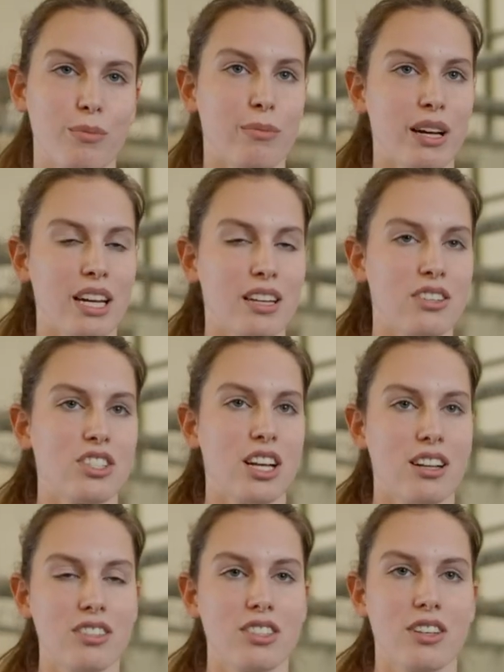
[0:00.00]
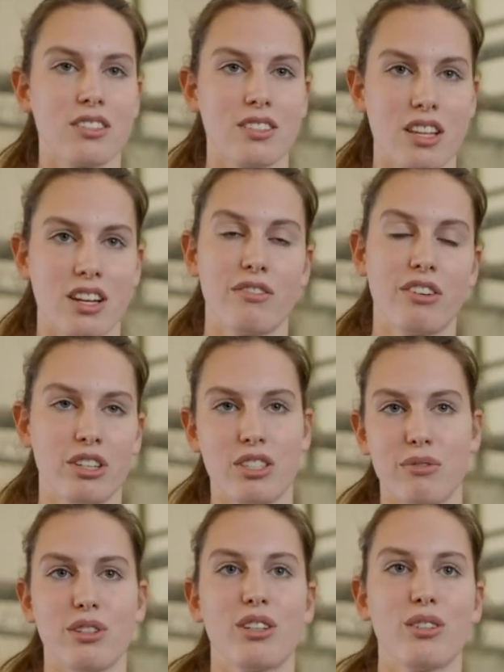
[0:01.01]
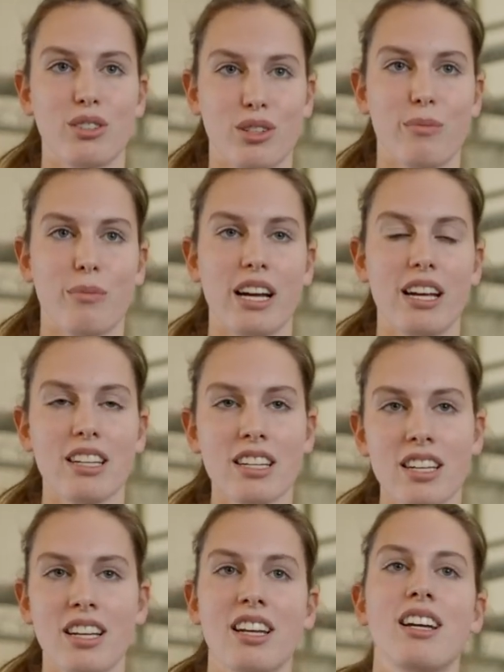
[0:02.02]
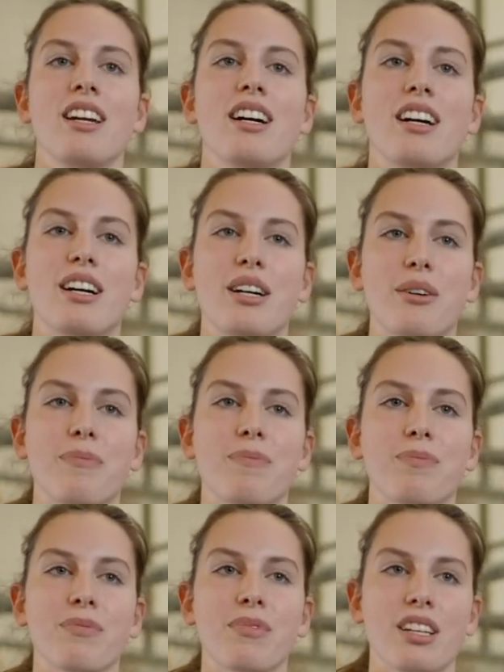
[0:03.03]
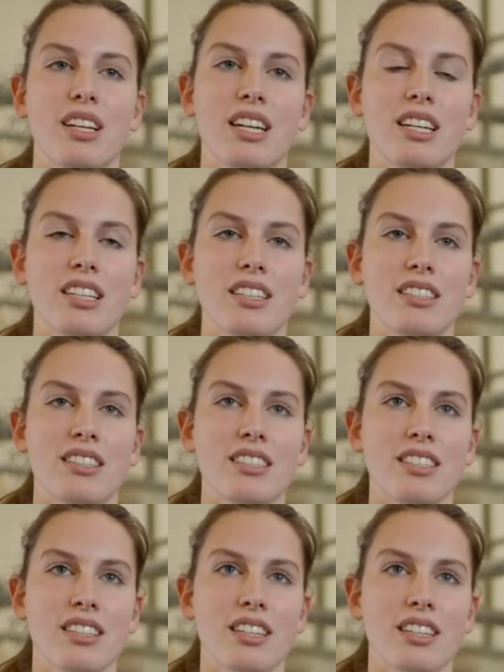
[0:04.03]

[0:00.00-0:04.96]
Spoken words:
main challenges that are very difficult to combine. And